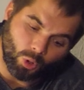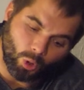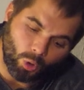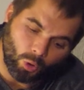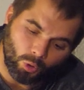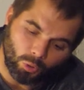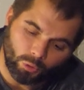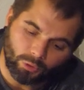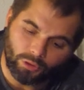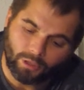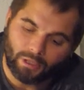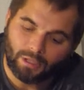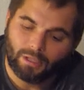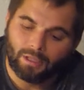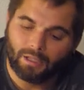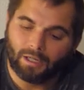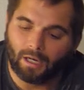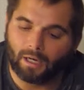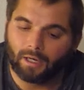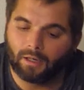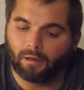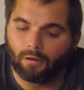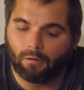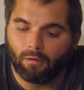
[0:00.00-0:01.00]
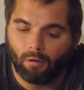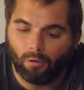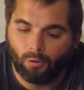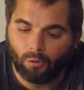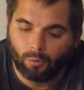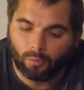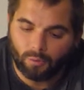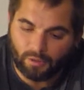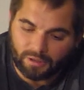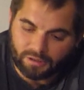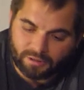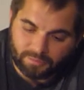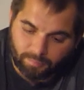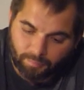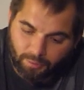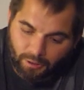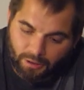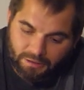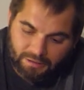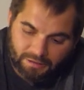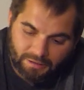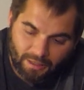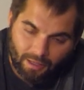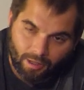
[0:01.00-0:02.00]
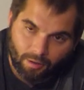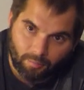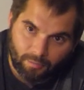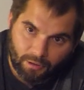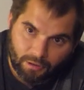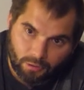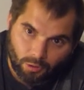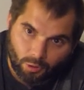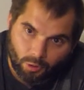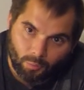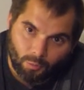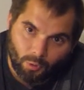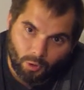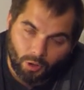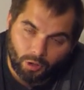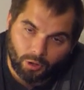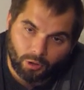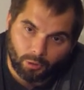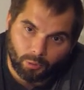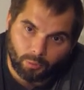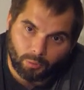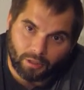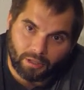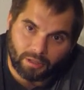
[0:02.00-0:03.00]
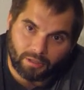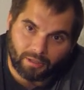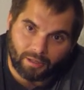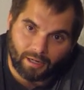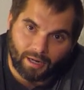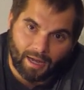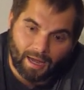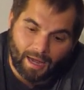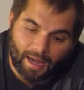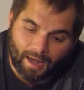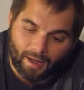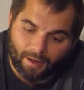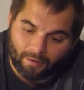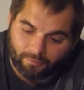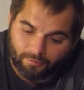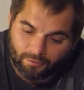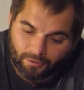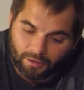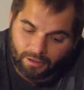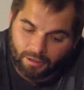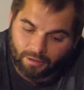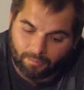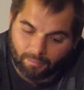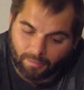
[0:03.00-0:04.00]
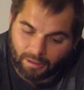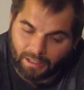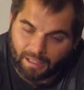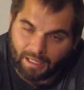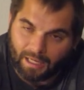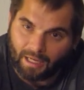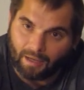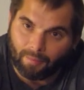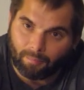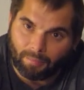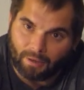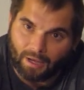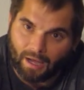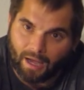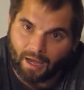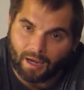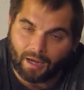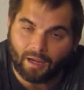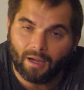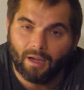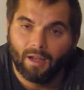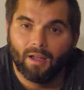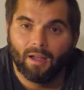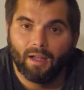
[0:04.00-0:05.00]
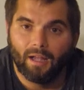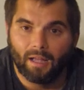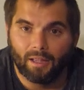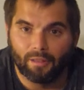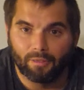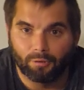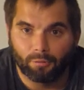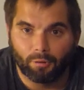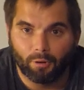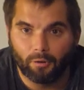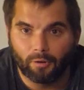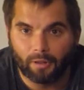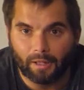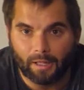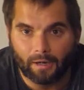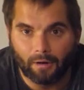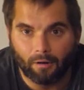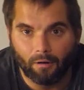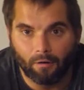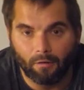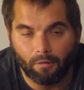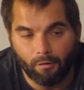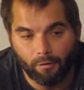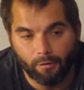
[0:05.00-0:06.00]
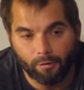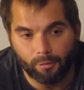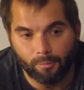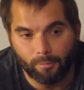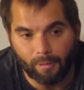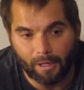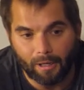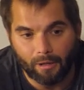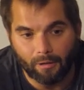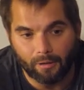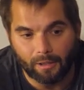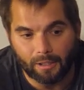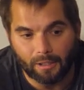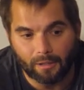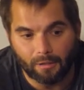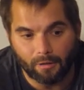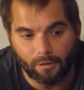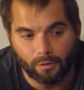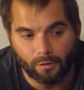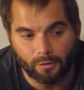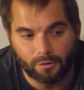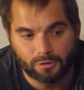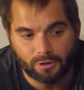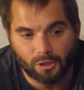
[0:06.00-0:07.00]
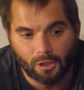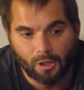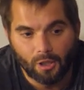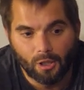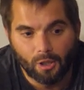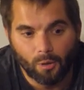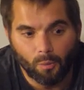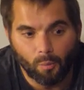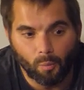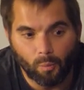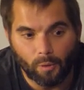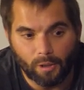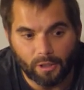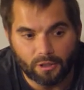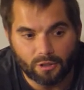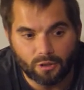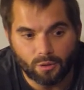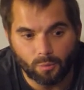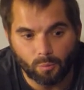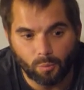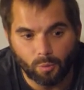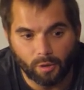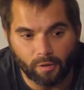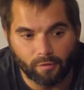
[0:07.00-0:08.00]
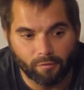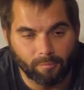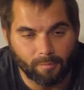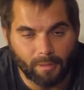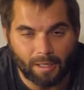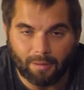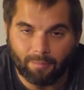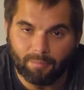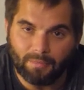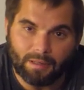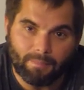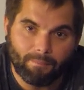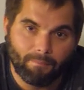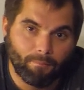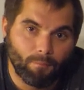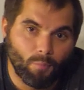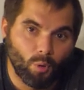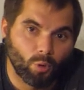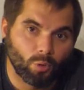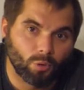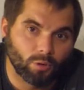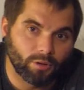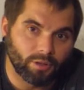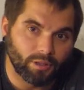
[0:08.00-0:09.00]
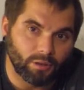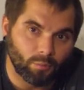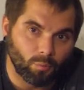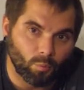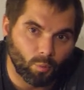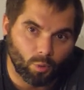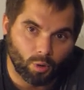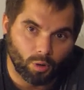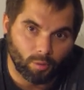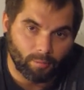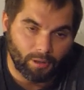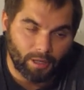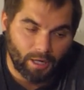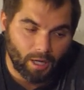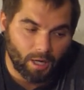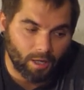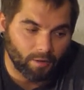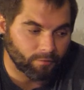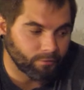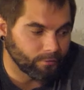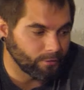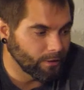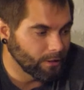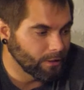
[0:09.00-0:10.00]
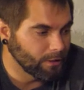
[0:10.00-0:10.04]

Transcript: cold, I could always bust out my thermal underwear that I have in my camp pack and throw that on under my hunting clothes, which would have made me more than warm enough